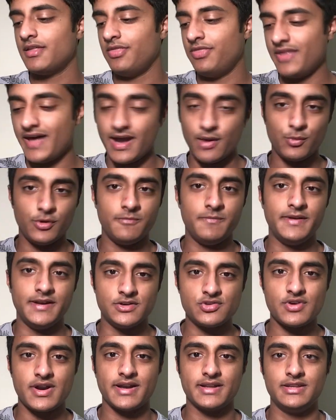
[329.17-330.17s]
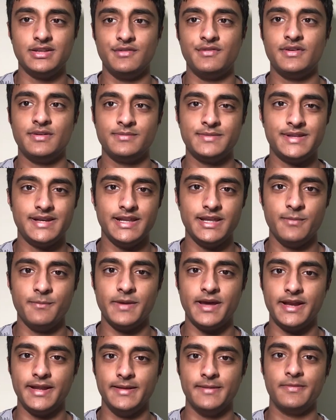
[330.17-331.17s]
That would have been attractive to Liam
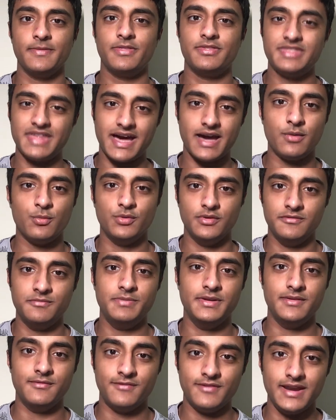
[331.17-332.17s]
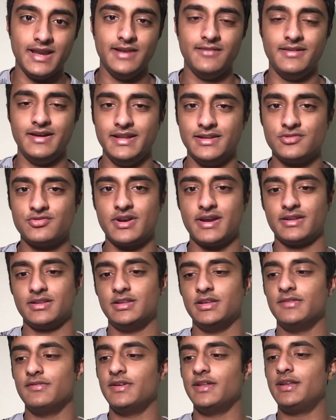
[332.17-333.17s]
Manning. That would have been really, really
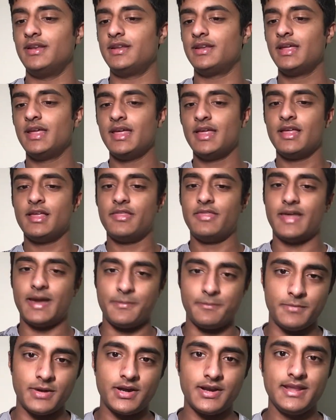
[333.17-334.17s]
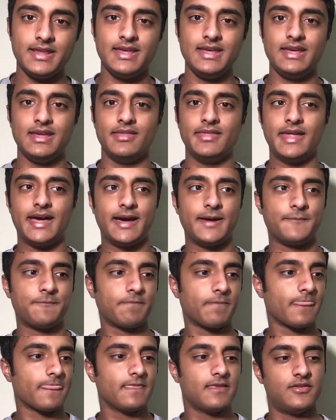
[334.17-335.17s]
attractive. And that money and that
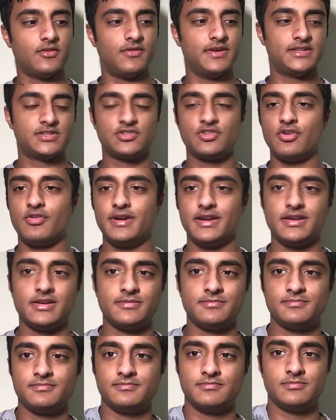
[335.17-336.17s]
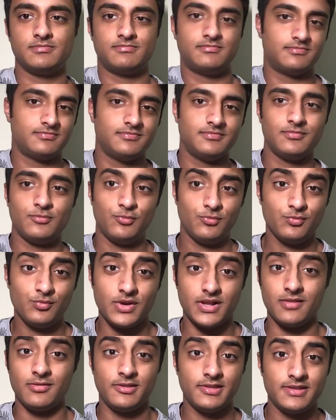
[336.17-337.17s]
sort of historic,
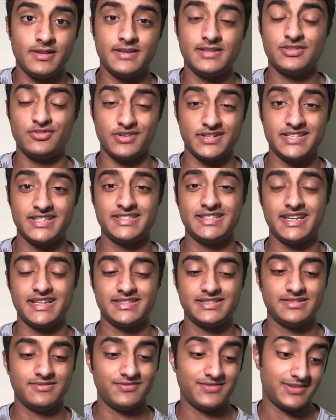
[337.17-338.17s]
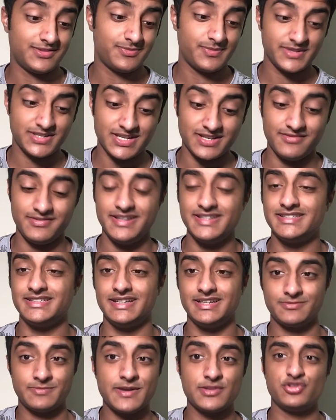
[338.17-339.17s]
well, the historic success,
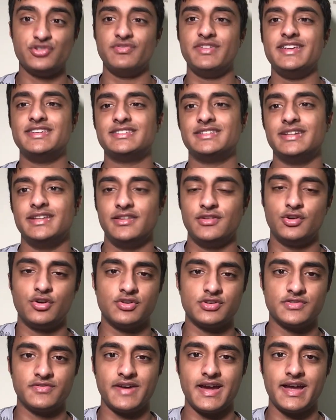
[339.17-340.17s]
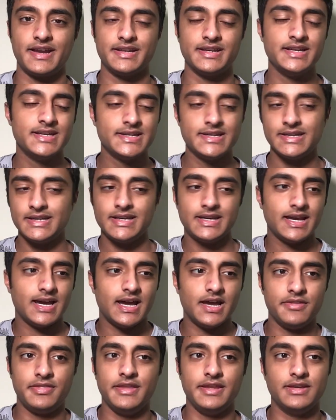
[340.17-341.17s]
especially recently the Norwich have had,
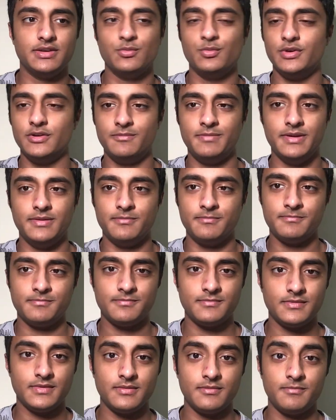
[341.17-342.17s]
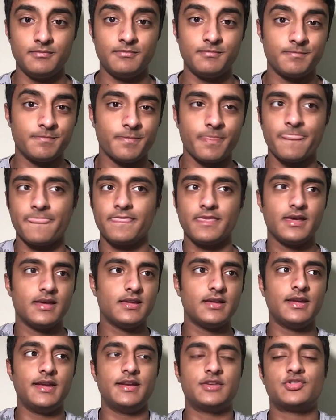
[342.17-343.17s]
I think it would have been
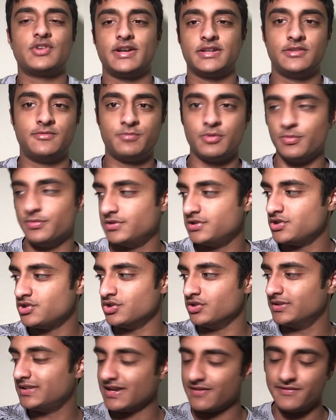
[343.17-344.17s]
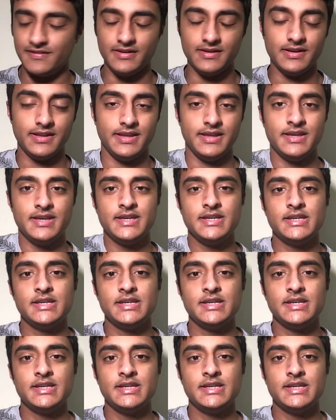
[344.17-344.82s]
an attractive proposition, definitely.